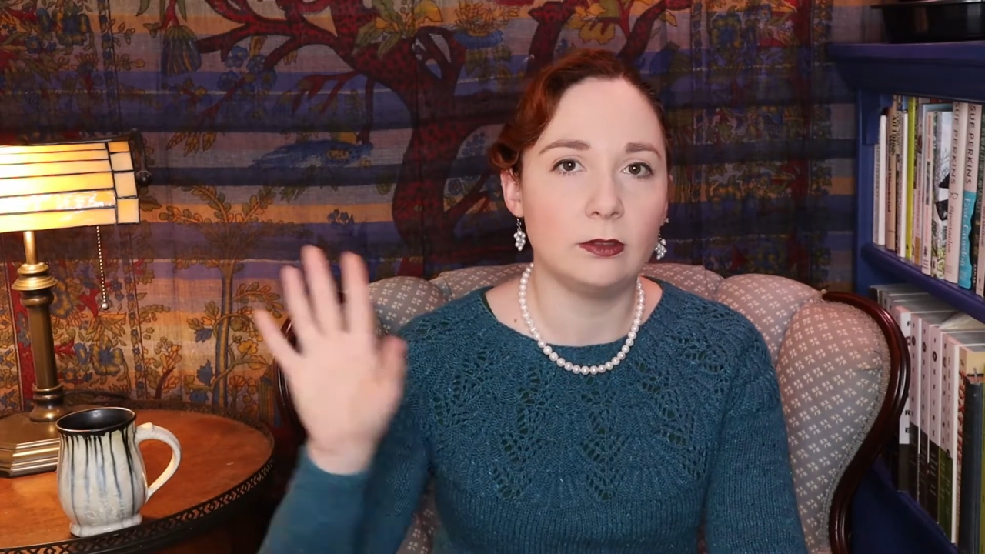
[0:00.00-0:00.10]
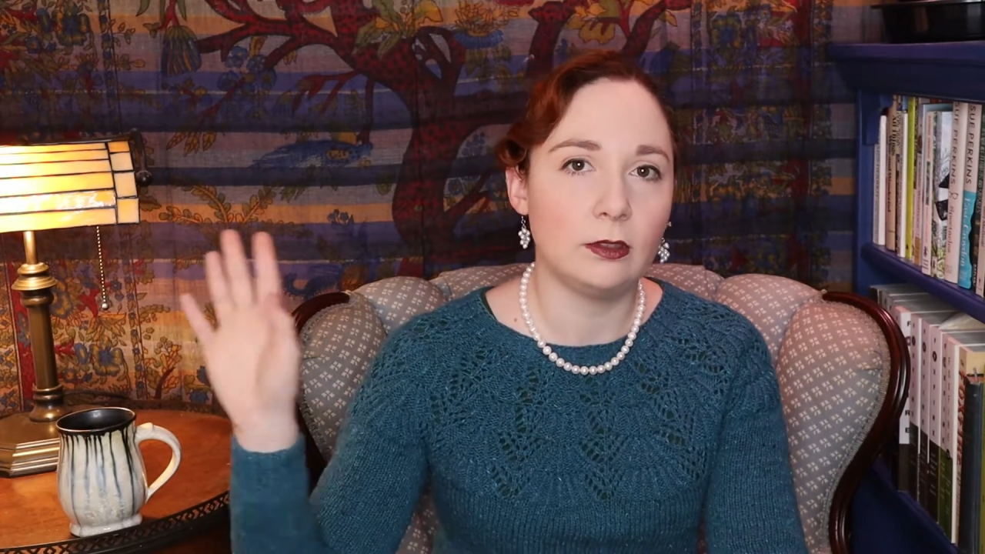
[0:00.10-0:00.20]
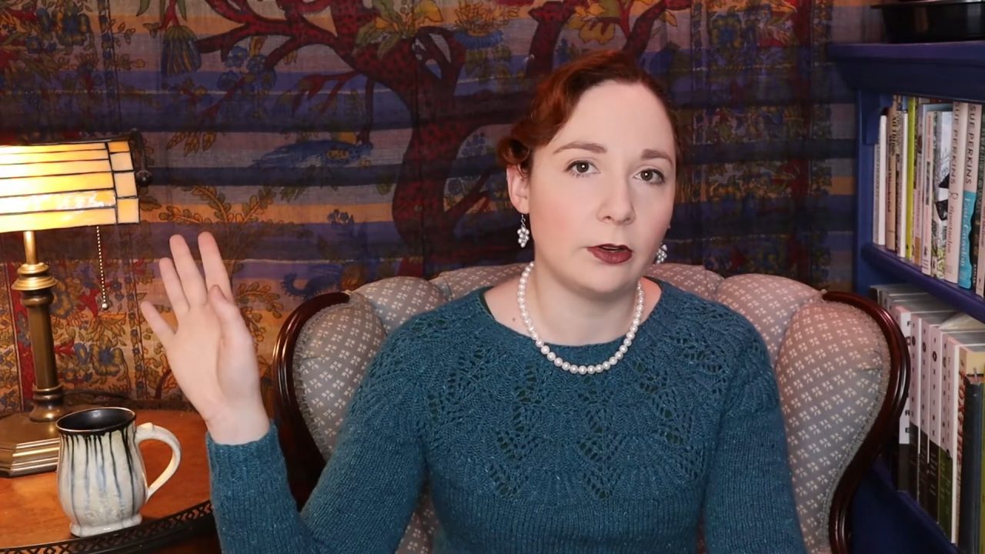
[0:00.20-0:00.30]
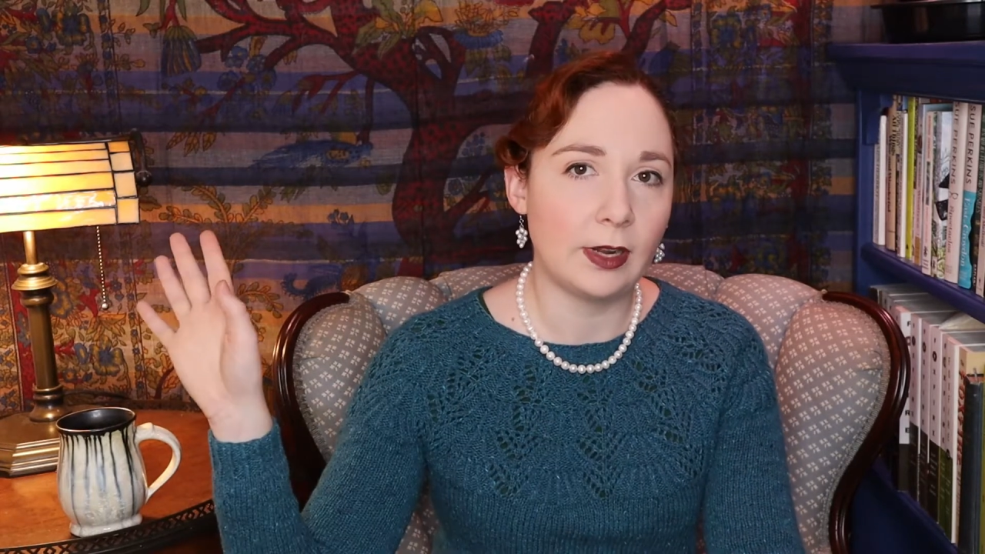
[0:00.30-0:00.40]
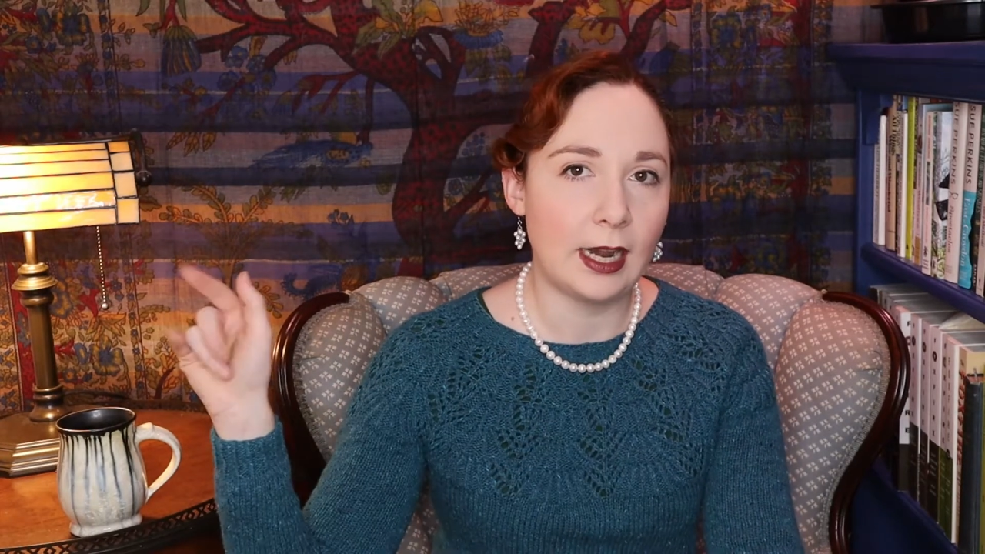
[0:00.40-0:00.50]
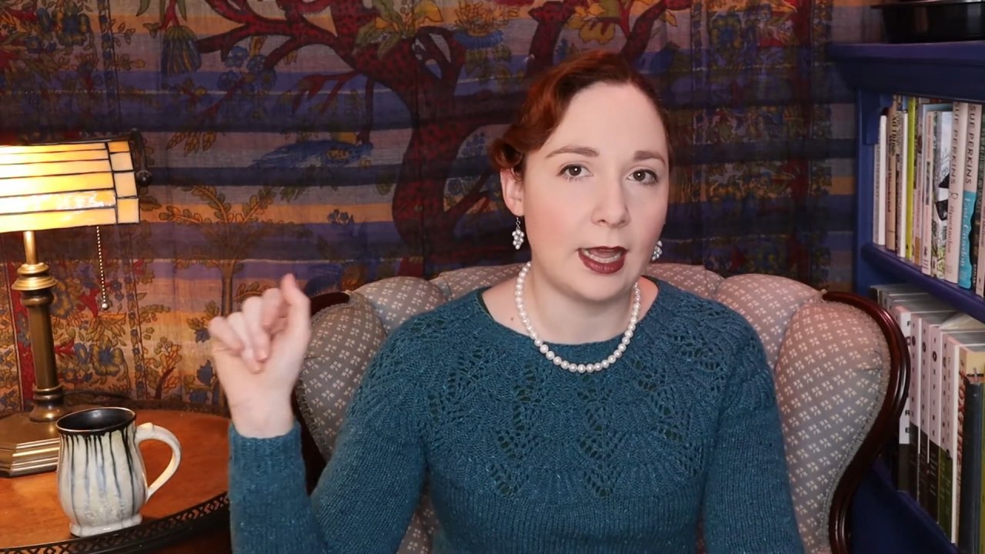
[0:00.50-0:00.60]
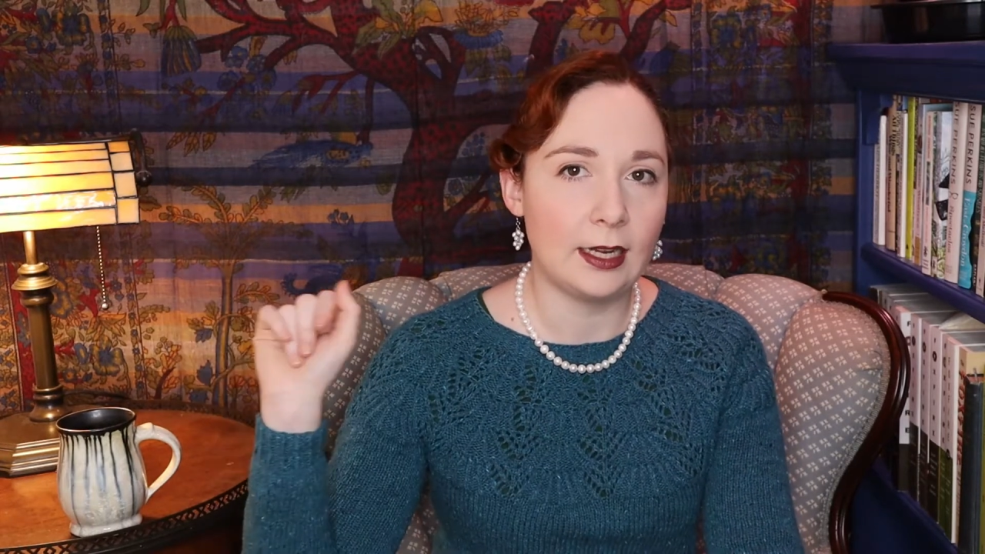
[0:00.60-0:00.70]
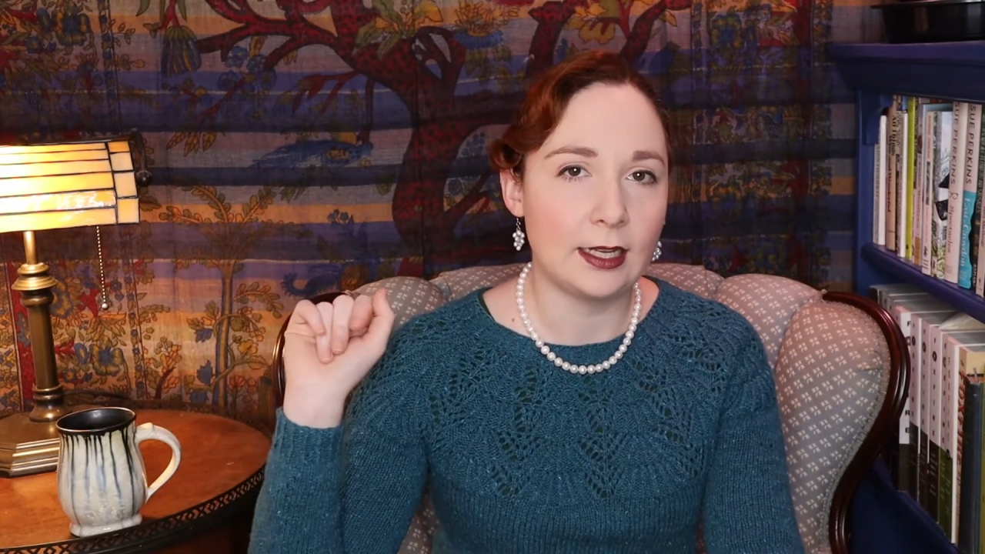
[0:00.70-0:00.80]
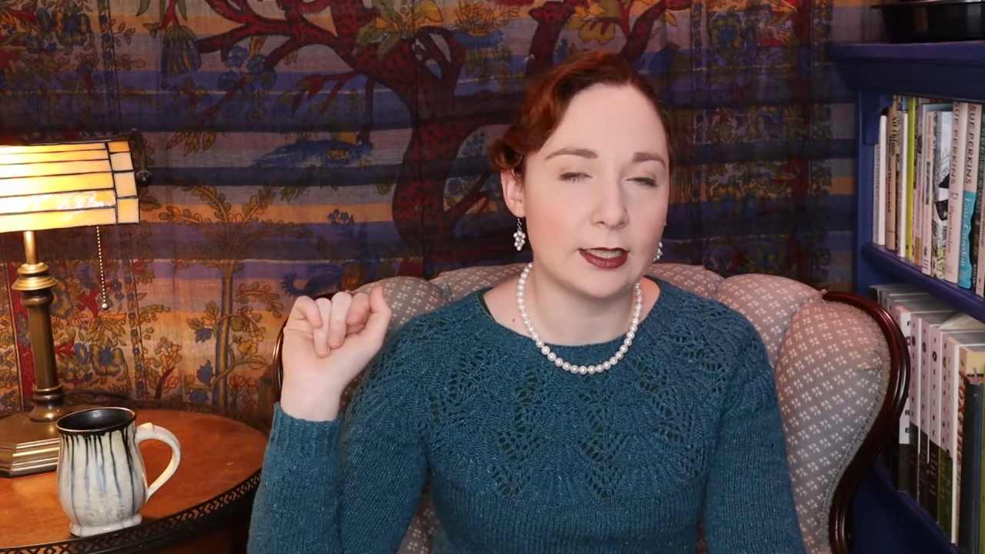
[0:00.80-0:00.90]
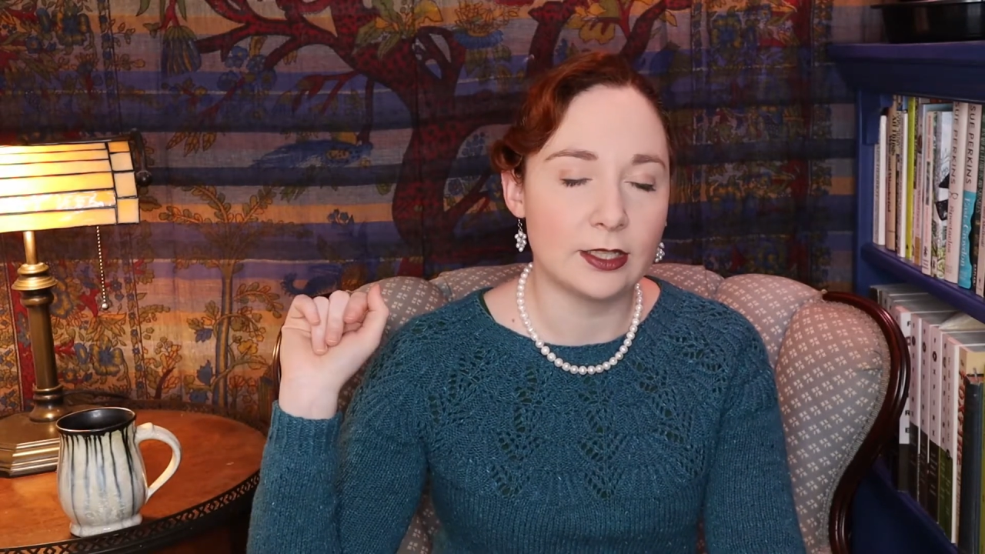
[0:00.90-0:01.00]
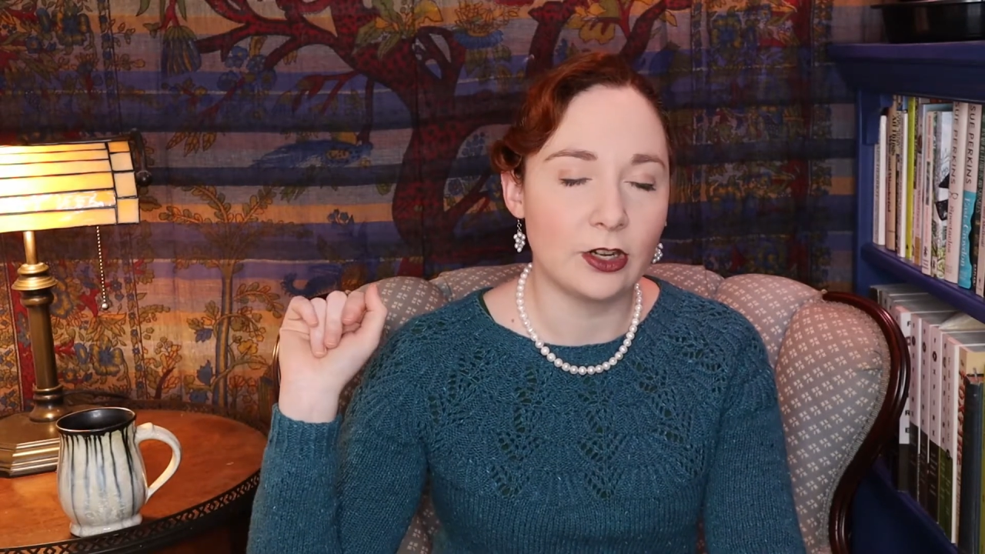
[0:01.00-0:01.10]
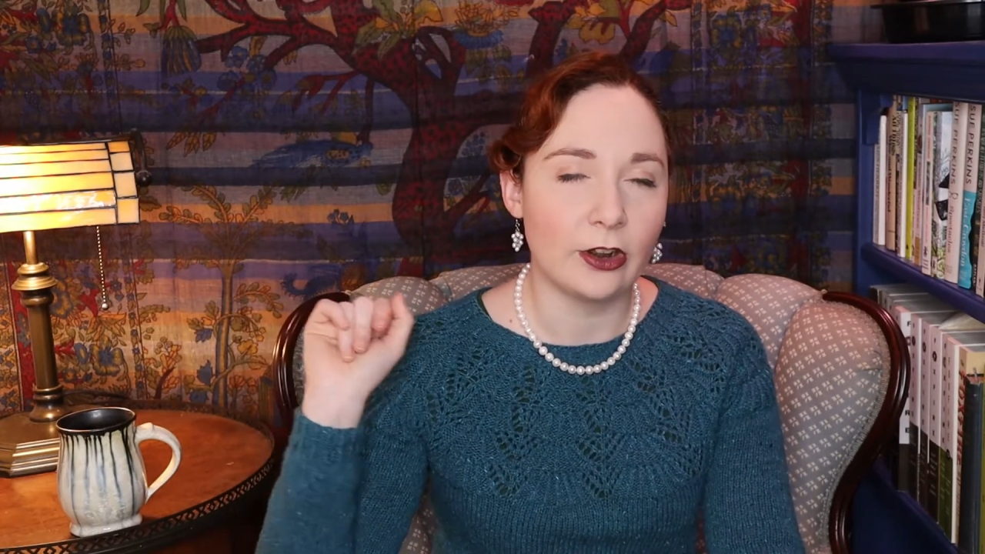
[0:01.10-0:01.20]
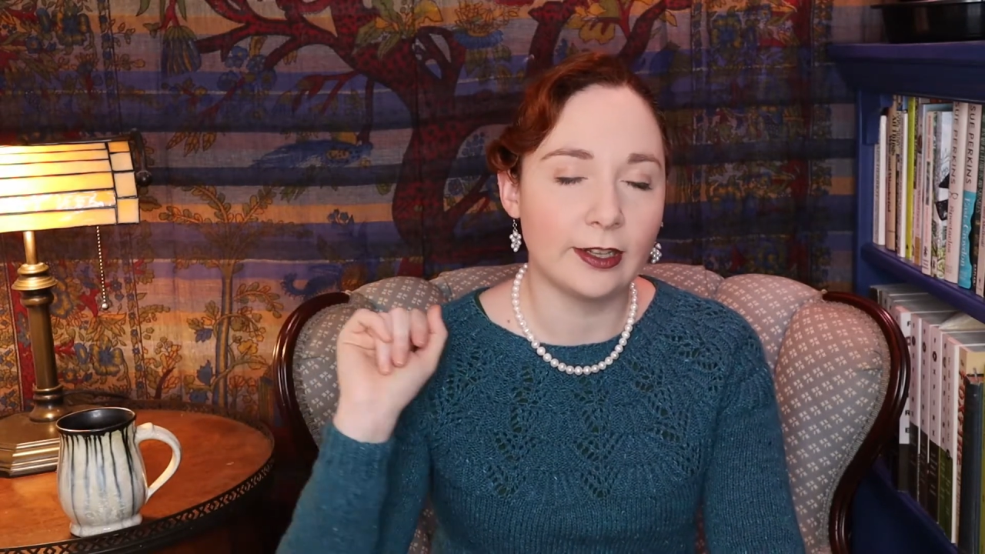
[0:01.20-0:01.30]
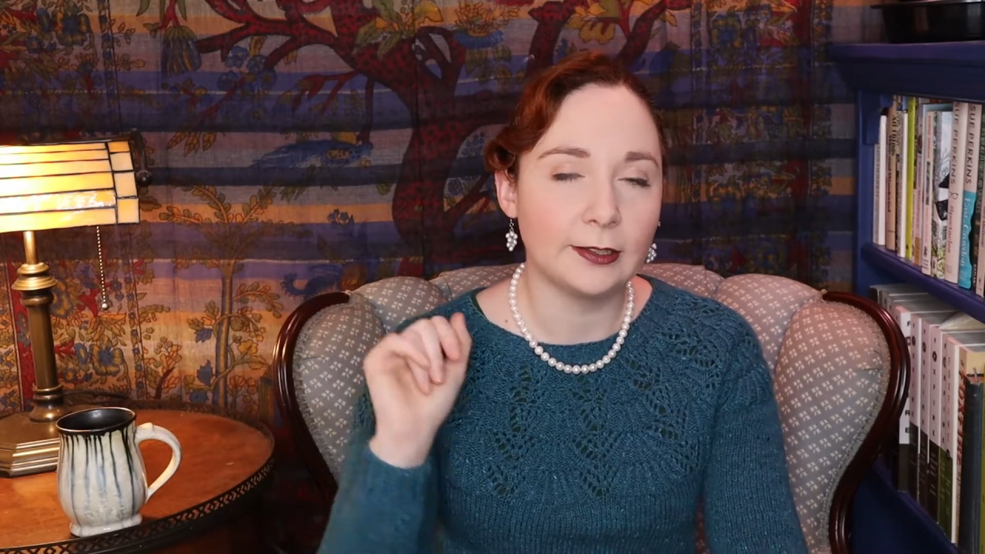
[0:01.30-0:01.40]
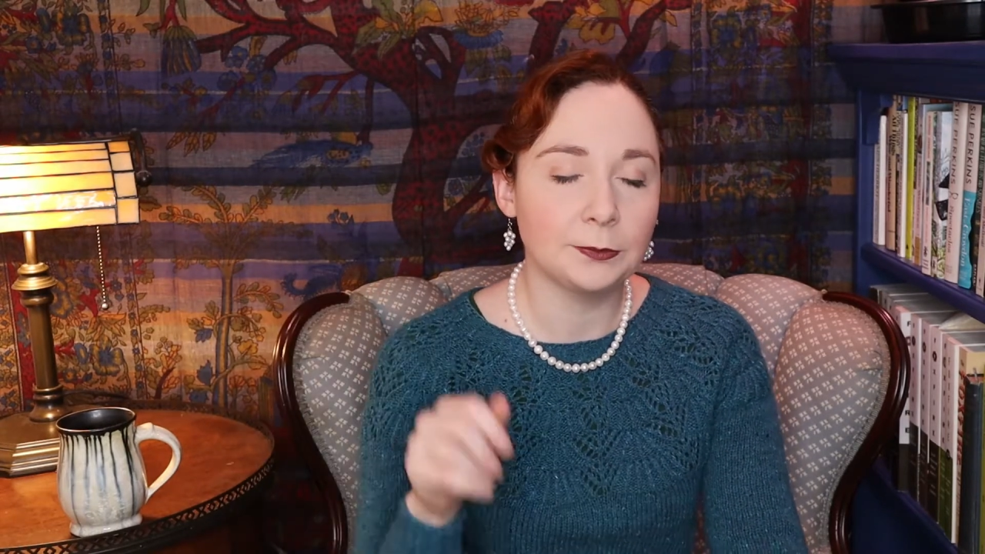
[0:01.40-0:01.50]
Go right ahead and get
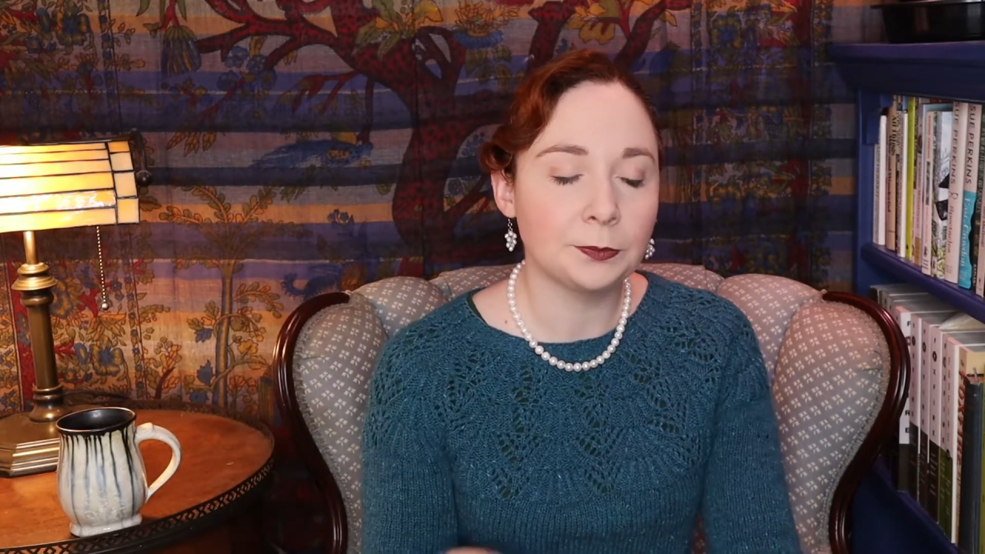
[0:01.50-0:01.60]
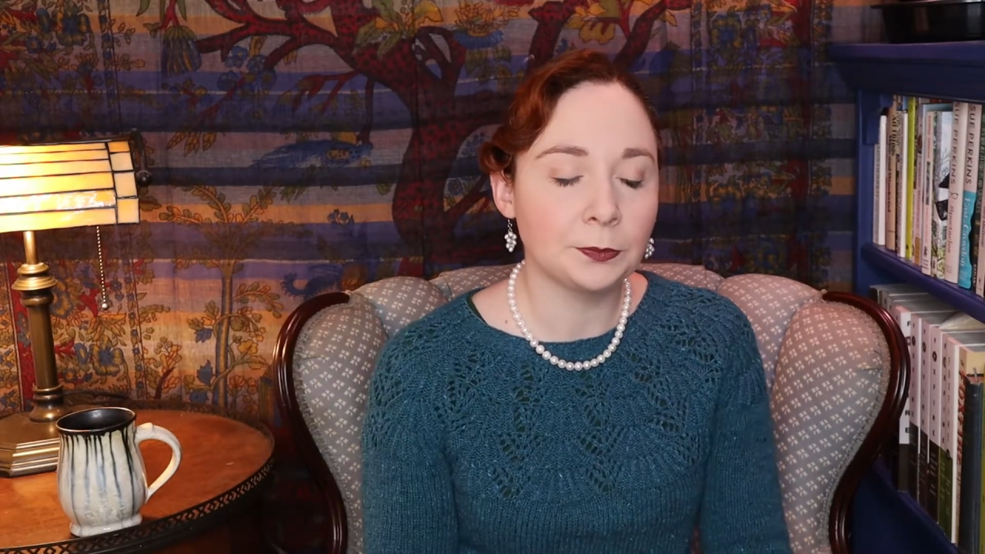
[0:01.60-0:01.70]
started.